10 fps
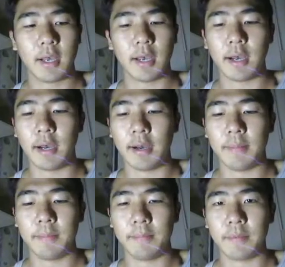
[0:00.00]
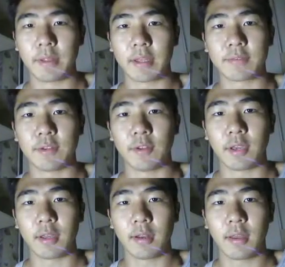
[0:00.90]
Um, well, thanks for tuning
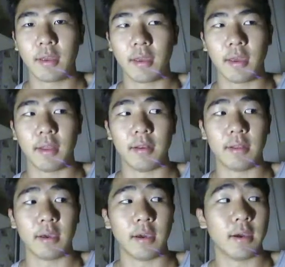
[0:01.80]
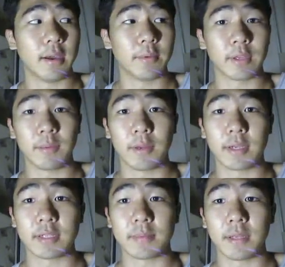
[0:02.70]
in, and uh, I will keep you
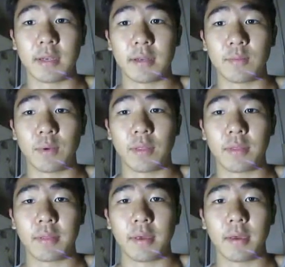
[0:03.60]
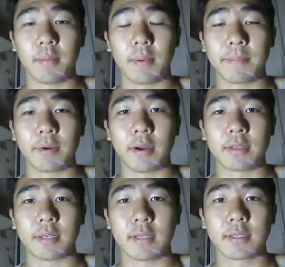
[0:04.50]
guys updated with uh, my
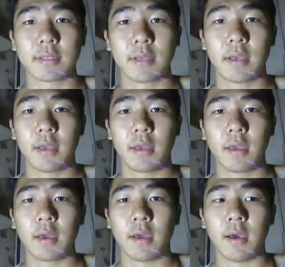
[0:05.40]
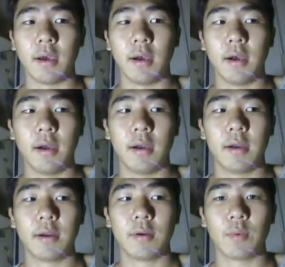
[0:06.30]
process, uh,
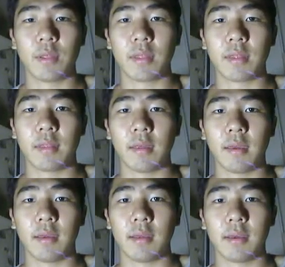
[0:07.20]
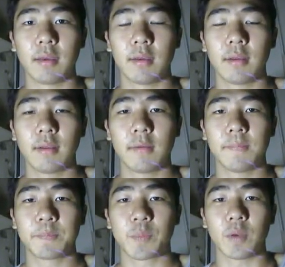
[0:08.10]
with the,
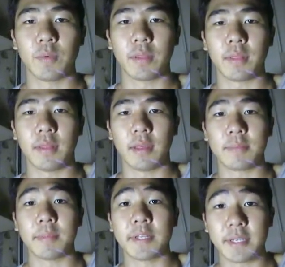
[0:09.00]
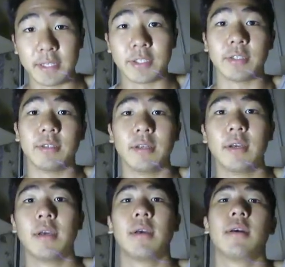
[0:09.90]
with the implementation
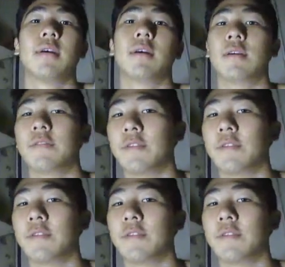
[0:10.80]
of